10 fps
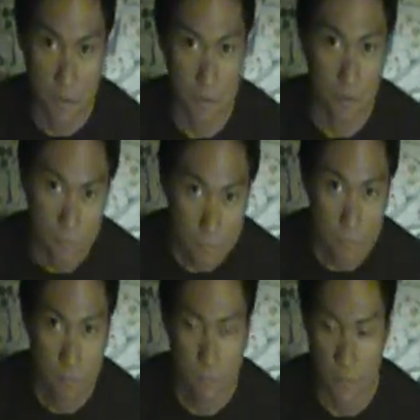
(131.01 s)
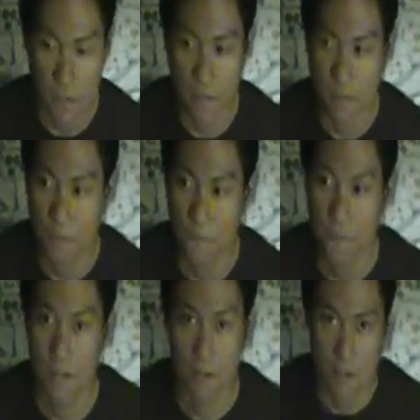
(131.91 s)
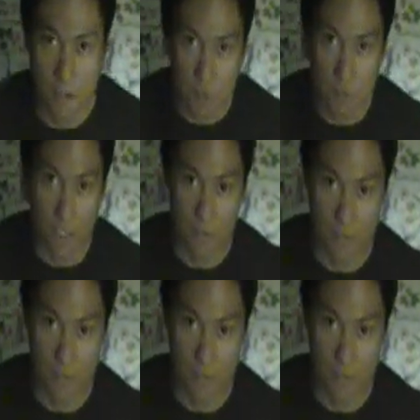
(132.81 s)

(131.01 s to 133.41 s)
So yeah, so let's